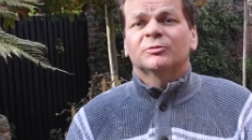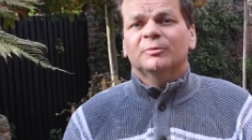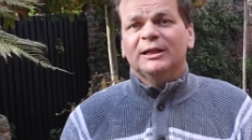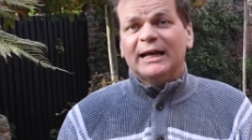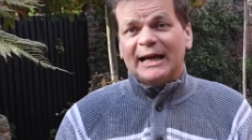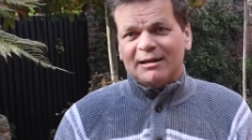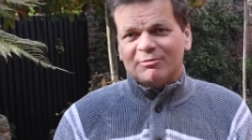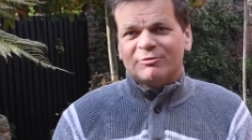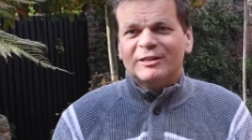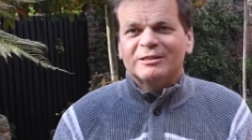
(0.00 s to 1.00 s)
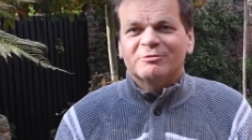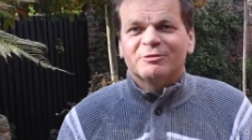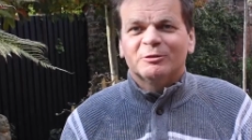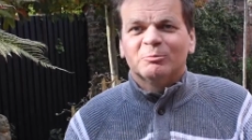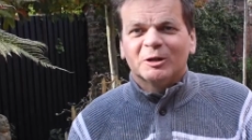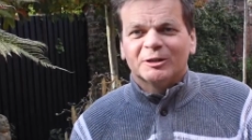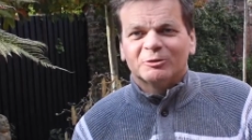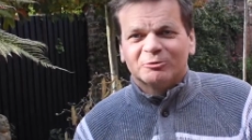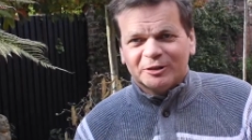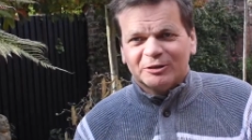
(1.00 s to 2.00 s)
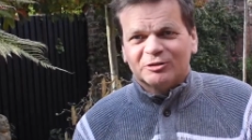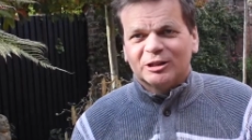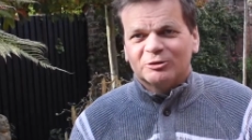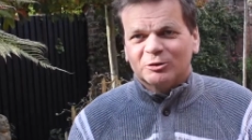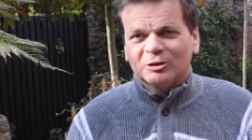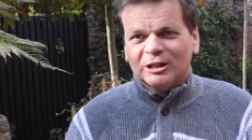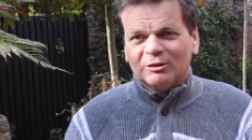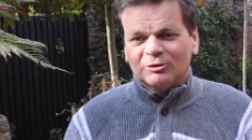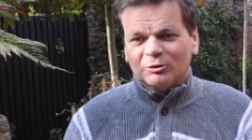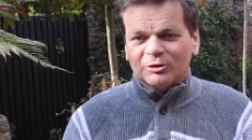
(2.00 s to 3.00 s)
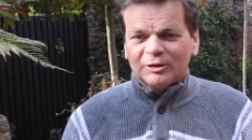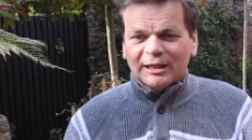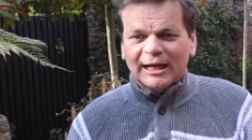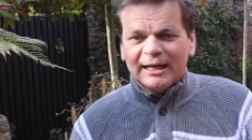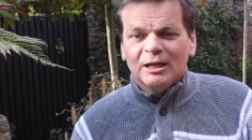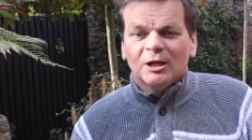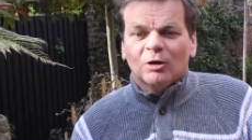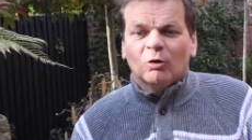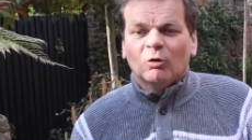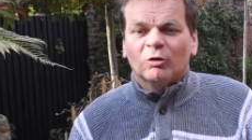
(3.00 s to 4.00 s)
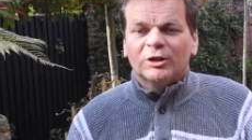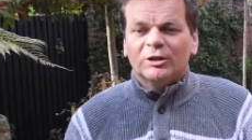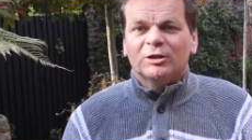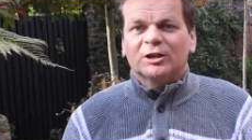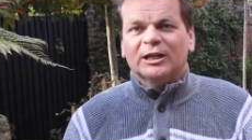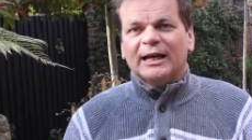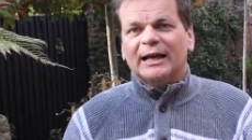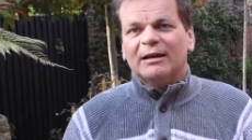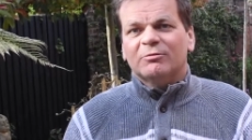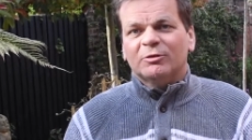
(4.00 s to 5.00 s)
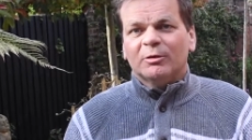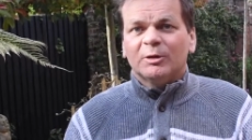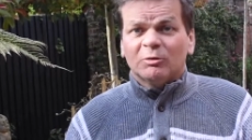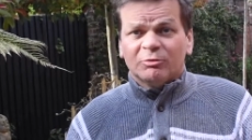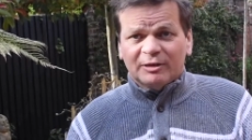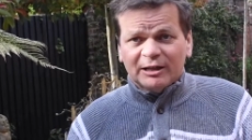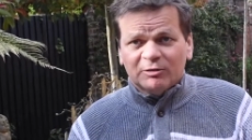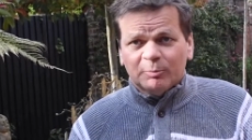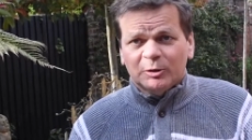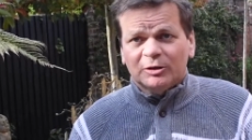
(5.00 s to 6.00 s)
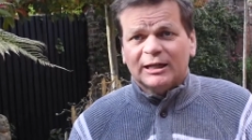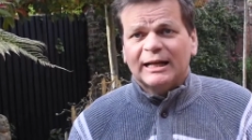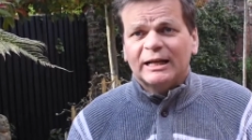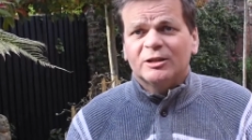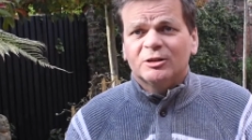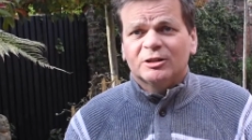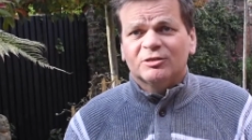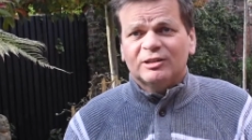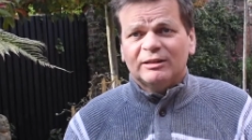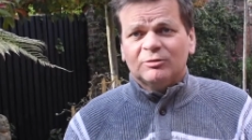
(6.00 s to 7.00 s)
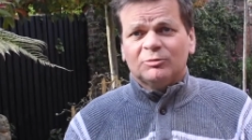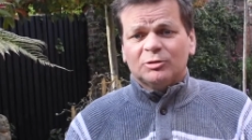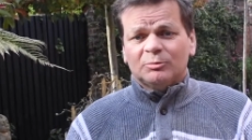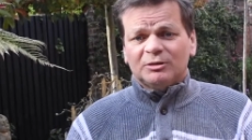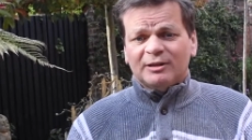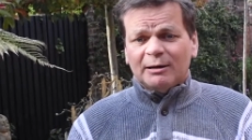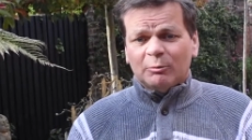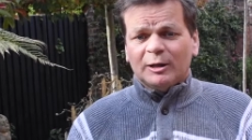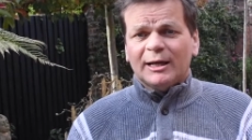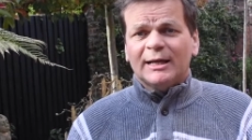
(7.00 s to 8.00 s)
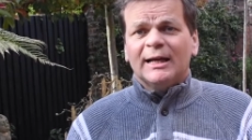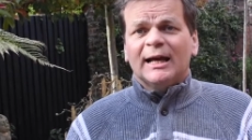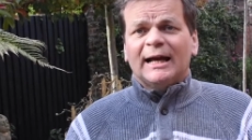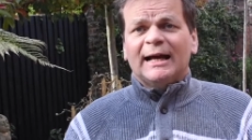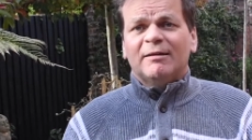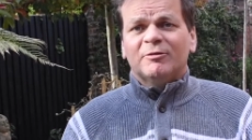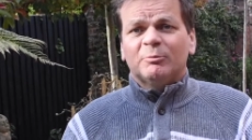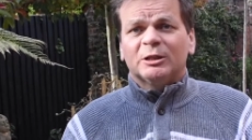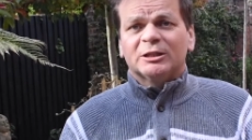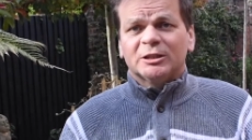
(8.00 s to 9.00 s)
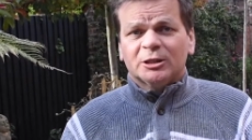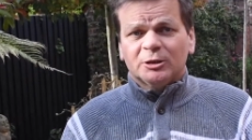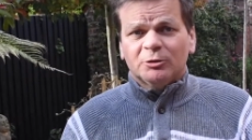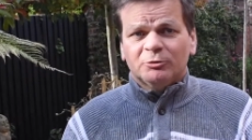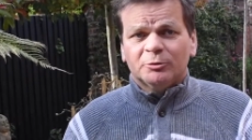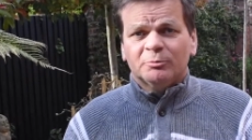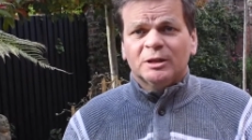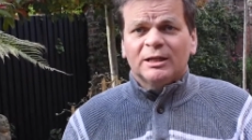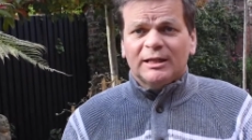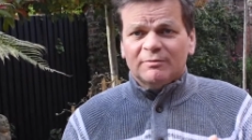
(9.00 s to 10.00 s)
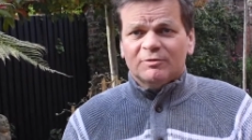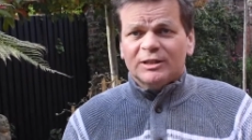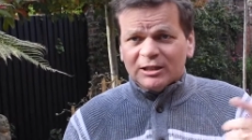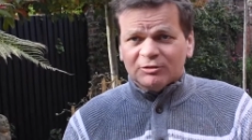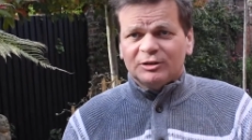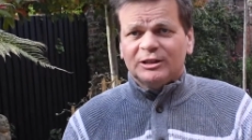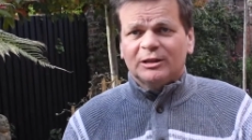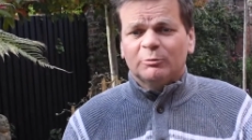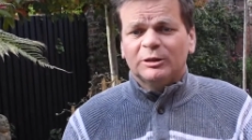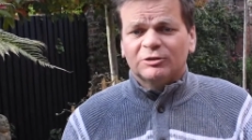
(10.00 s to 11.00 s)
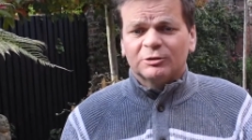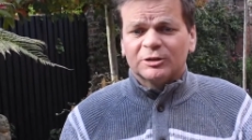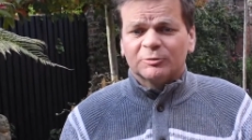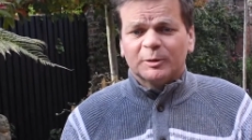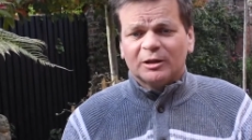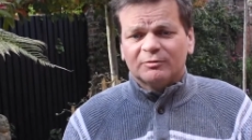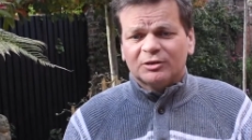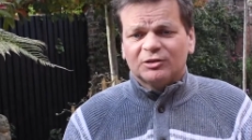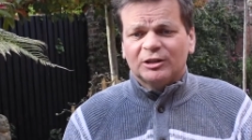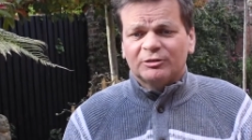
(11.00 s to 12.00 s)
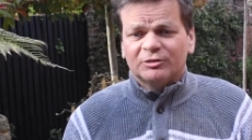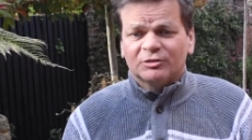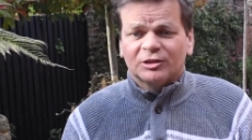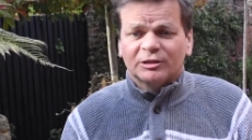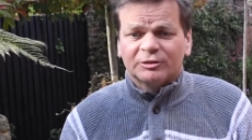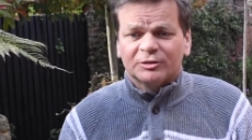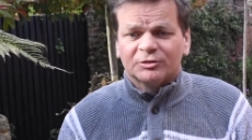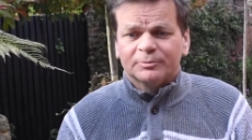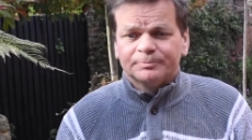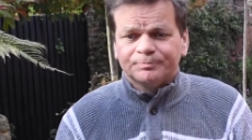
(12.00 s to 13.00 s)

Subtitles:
me at philip@philmynottphoto.co.uk, or you can find me on Facebook and you can send them to me that way, and then we can include them in the next video we're doing as part of the series.